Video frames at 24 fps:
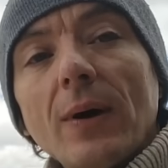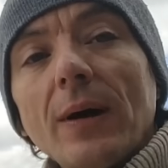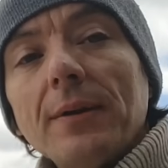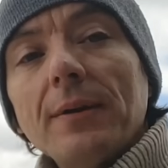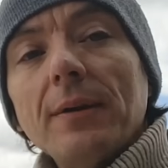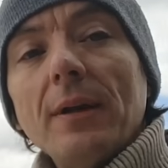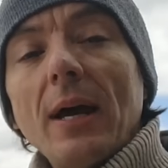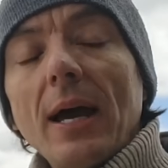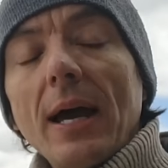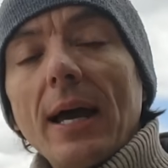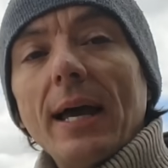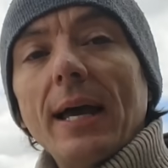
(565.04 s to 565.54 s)

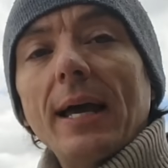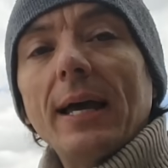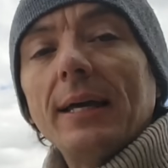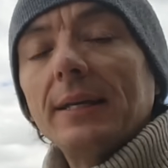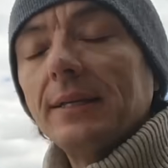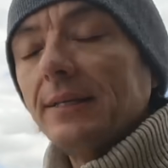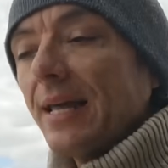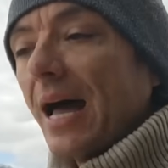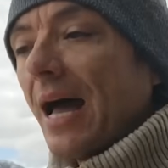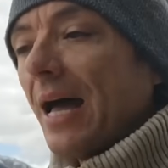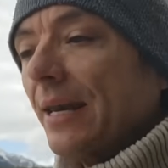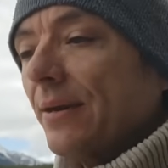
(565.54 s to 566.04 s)
one,
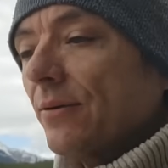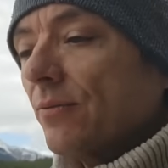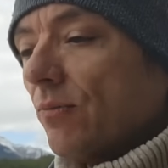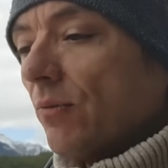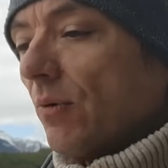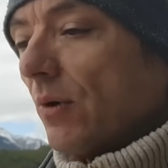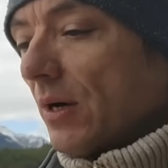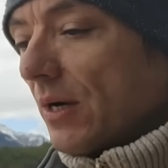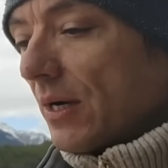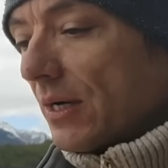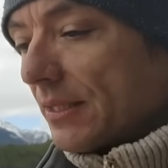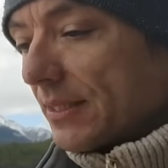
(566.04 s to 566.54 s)
and that
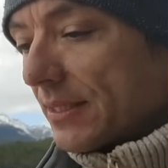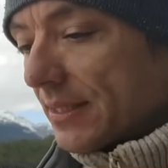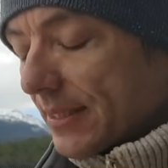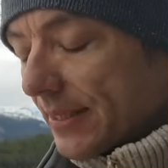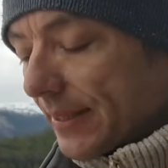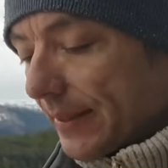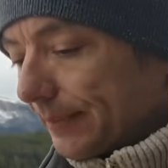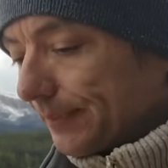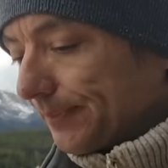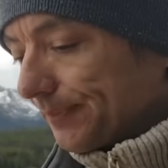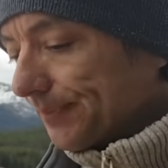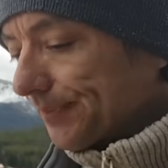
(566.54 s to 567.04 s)

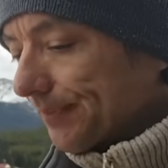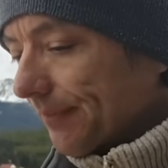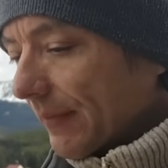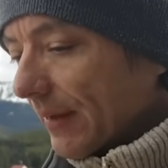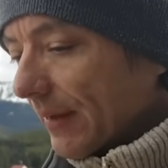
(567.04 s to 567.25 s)
was um,